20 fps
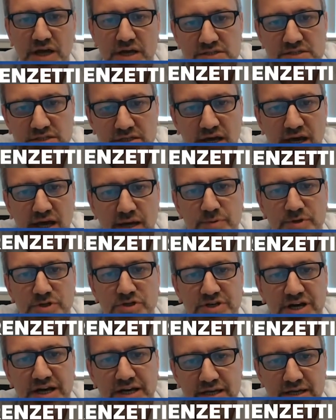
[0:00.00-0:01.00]

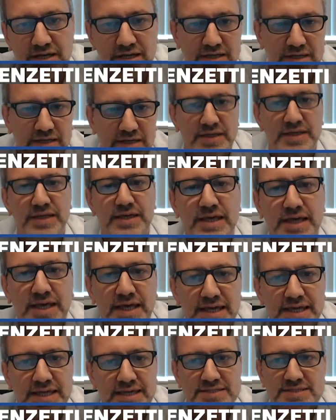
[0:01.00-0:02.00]
Hypertrack
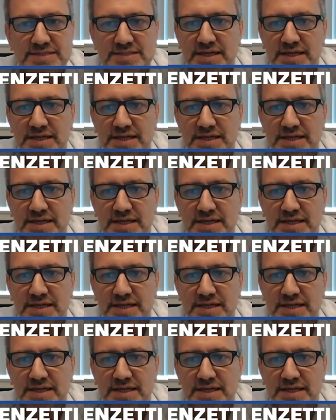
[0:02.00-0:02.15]
is